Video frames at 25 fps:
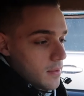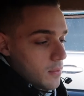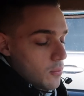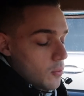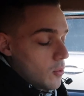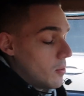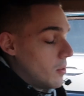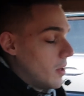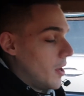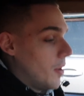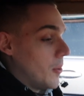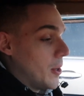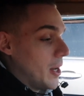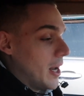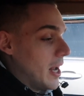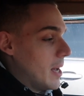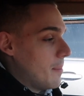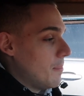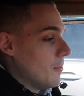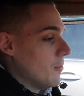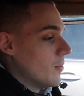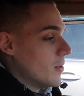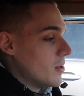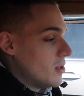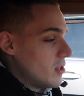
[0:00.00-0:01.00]
What
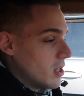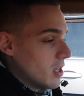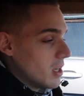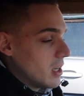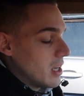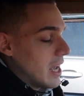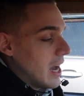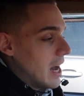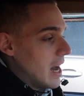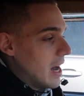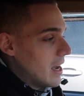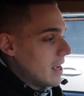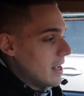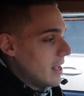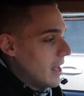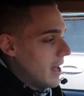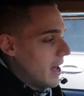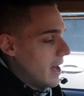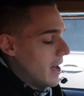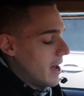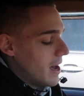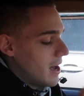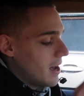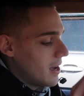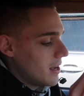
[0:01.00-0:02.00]
happened was the guy
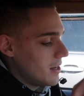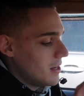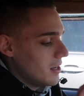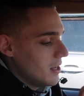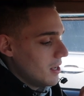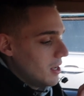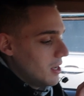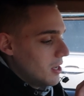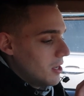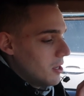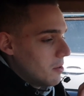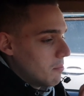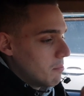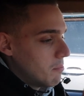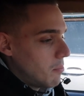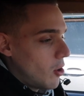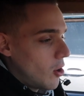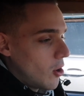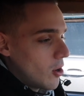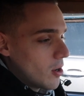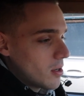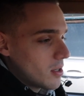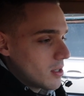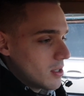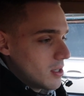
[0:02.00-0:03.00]
had
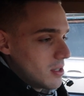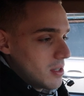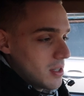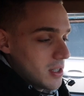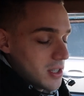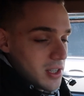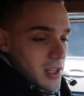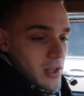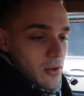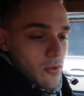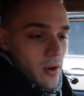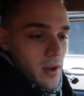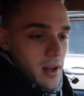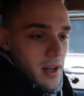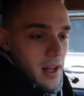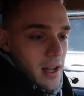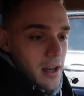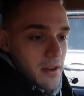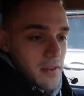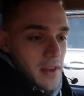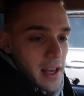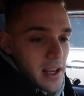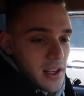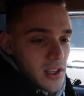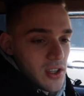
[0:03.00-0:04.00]
parked this thing, ran out
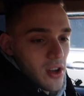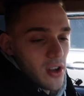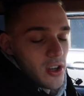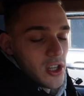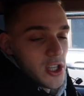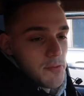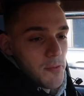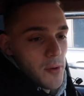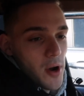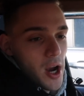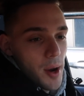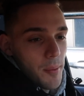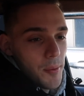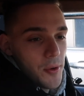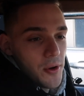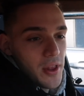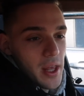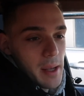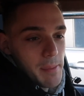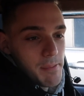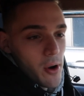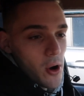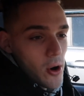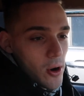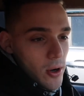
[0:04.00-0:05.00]
of gas on his property.
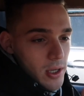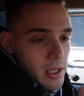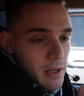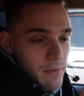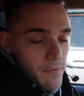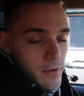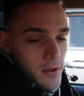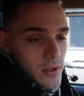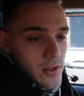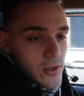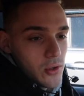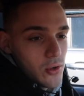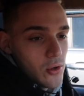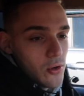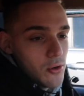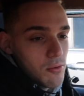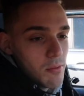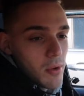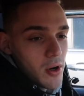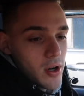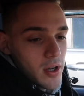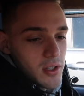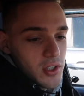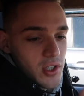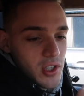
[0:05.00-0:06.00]
They parked it for 2
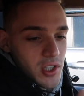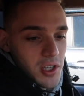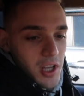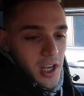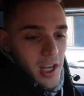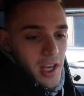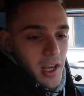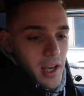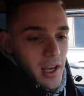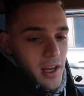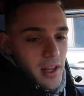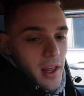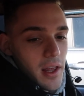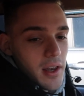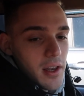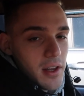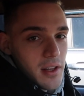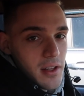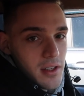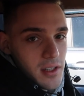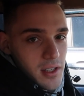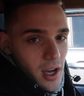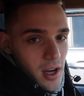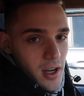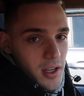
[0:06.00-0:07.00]
months. They
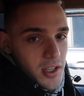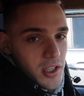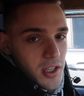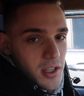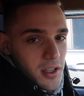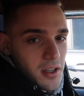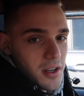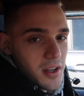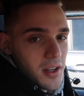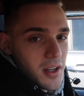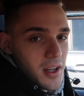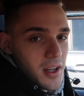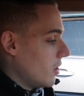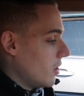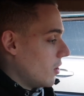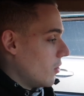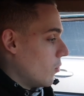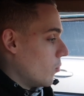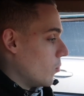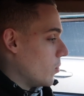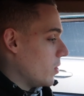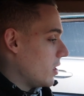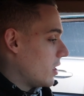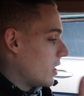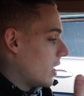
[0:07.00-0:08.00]
didn't touch it.
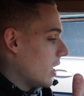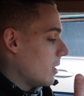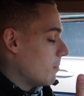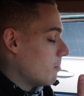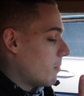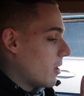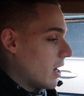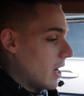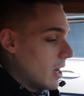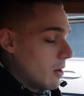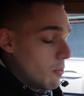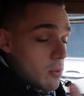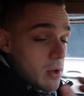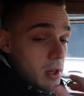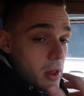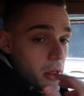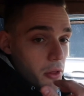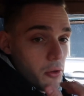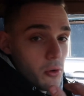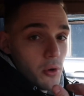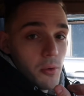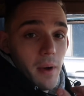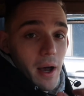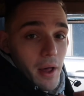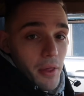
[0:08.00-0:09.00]
We came by, we
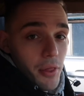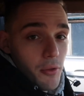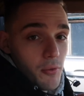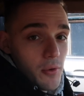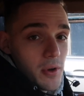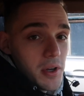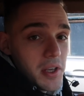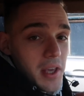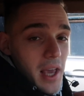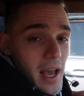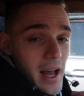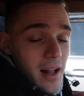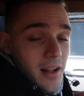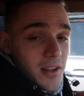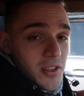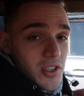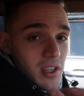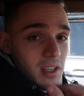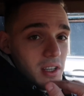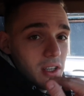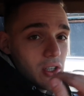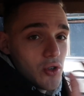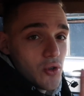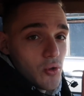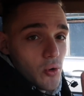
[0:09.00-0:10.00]
threw about 3 gallons
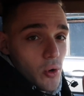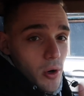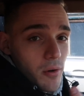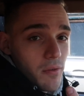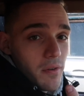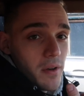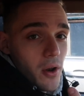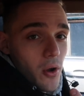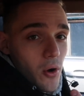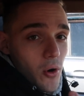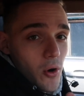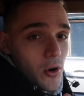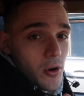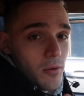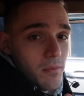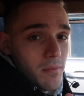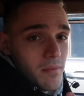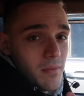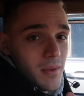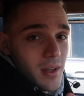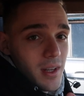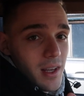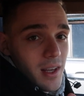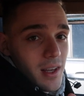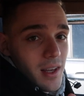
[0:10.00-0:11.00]
in it, drove it home,
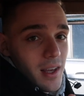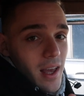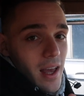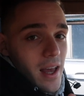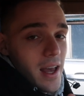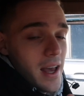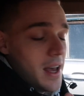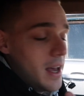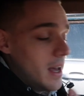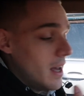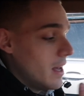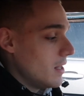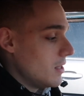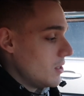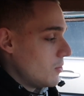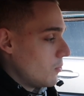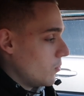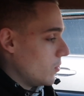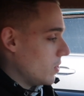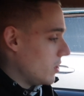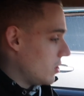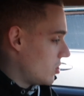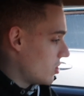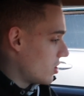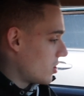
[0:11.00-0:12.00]
and
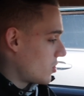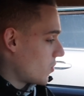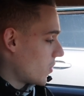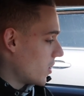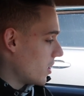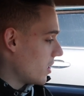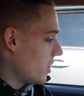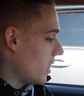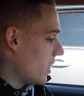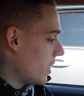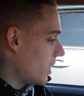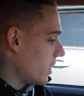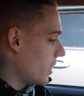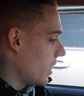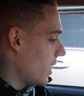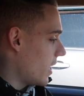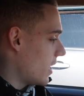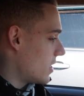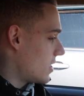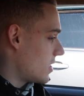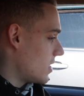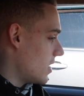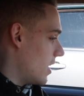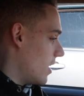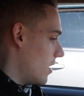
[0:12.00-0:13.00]
we just ran out of
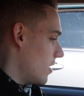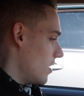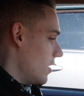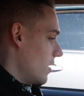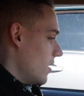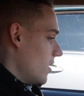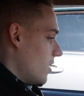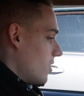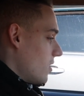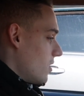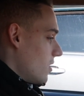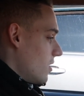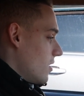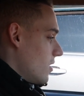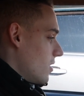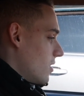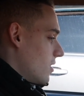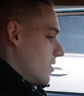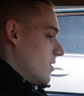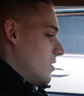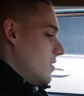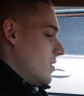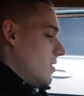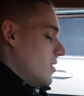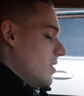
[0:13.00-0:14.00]
gas now here.
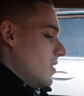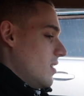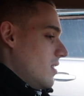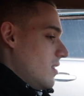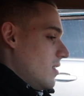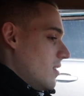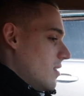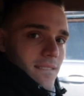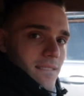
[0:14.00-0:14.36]
Let's see.